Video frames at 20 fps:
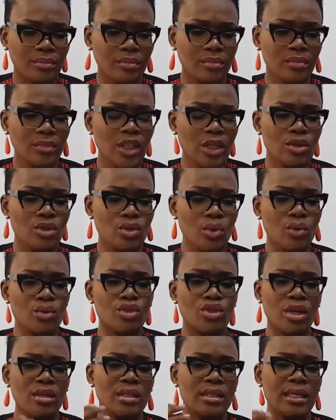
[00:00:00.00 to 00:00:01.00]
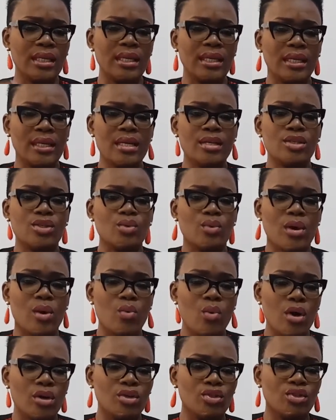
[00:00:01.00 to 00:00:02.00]
So just in case you are
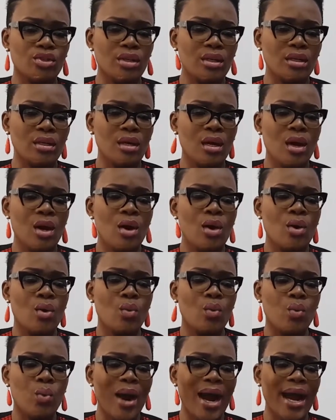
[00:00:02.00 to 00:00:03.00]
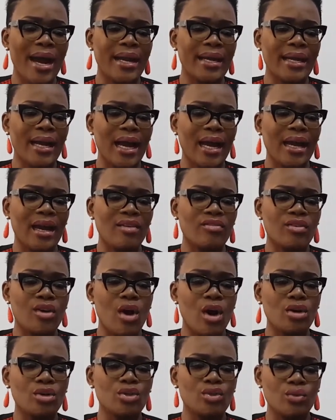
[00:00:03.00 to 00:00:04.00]
wondering why I have
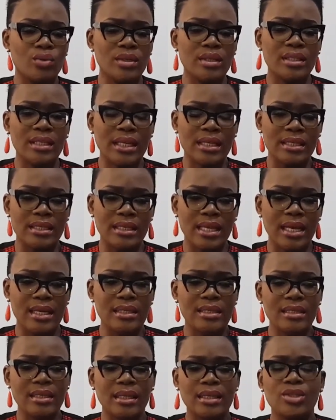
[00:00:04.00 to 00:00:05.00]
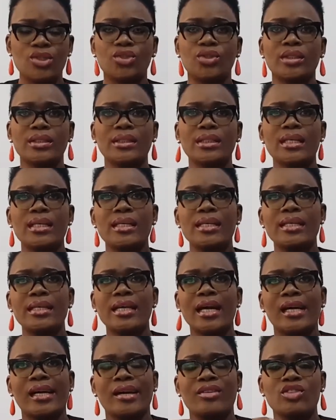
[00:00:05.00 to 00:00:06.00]
gone to this extent, interestingly,
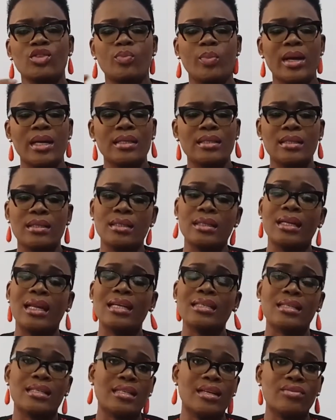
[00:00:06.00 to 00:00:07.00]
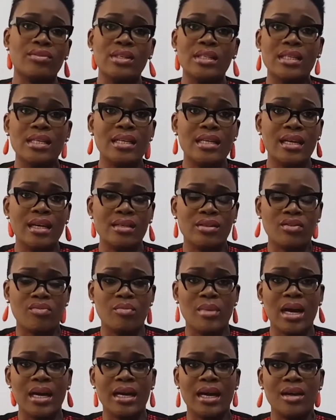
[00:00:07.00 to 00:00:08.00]
I have spent the last 17 years of
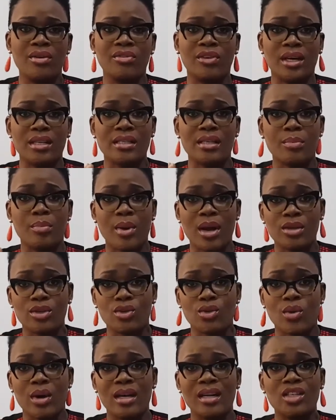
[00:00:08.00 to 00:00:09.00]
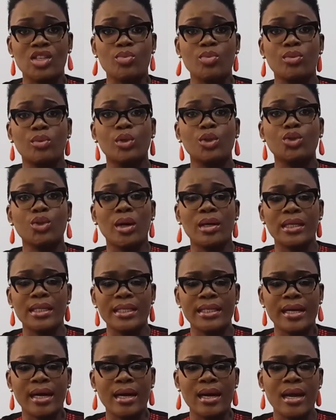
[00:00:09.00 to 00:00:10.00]
my life as a pastor and a spiritual
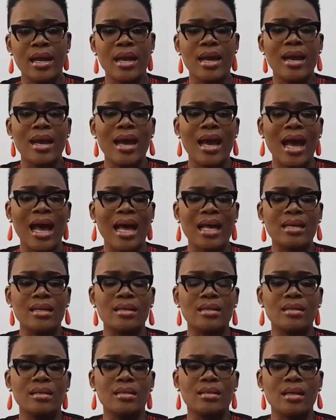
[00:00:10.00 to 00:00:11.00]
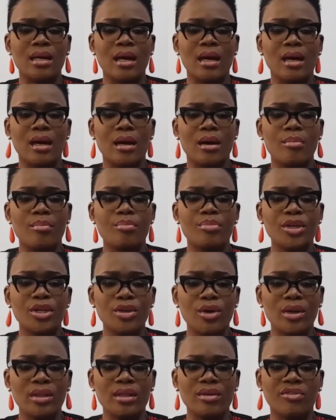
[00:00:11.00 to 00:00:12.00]
leader. And
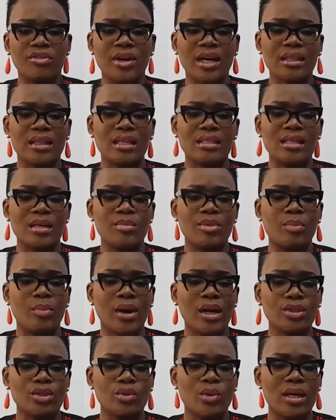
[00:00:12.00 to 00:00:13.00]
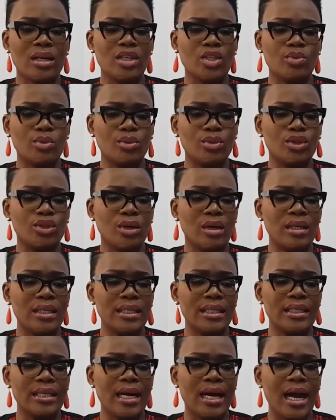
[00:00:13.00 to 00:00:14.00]
beyond the fact that I'm a pastor and a spiritual
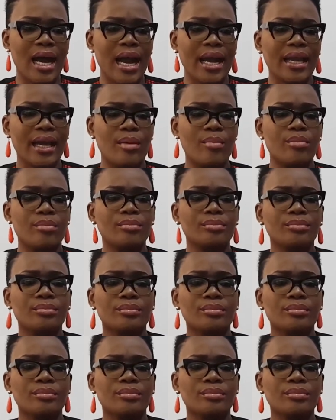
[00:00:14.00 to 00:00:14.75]
leader, I am